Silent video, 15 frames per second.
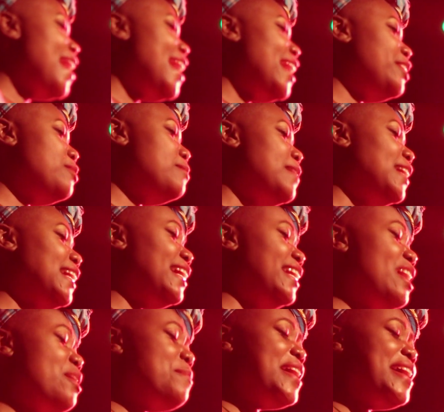the vibe is
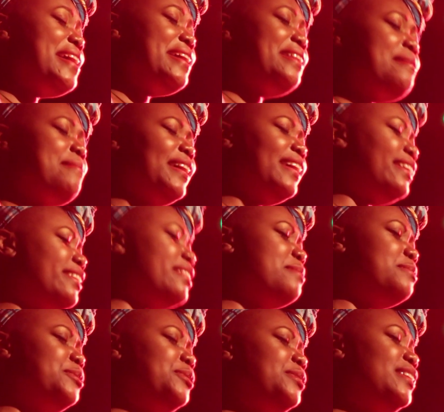awesome.
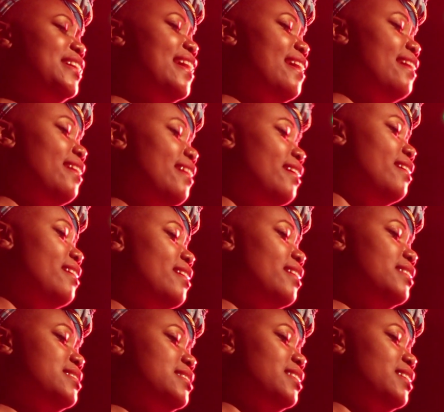It's, you know, it's
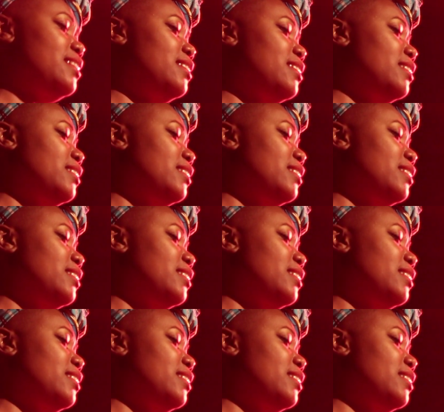very